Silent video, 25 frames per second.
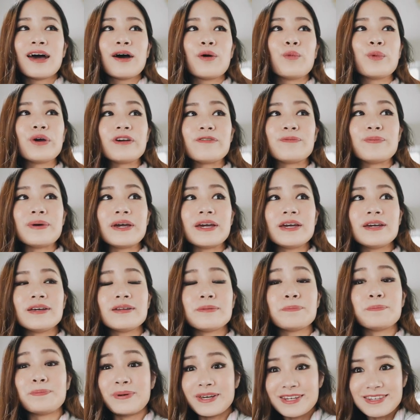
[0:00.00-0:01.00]
We've
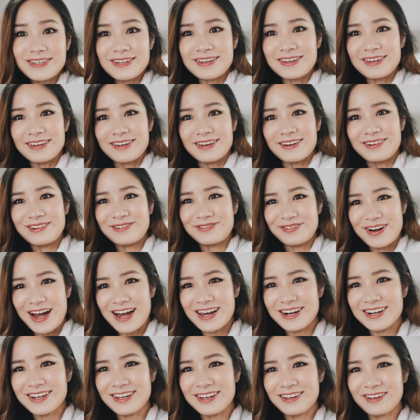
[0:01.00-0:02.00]
been busy
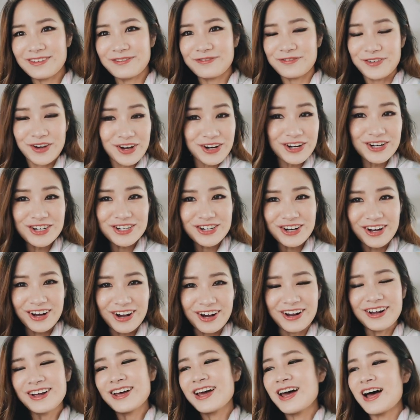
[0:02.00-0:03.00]
finding
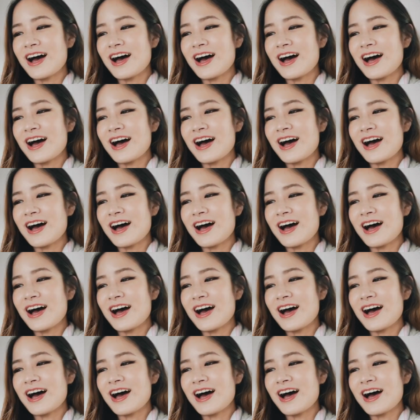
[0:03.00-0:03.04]
furniture.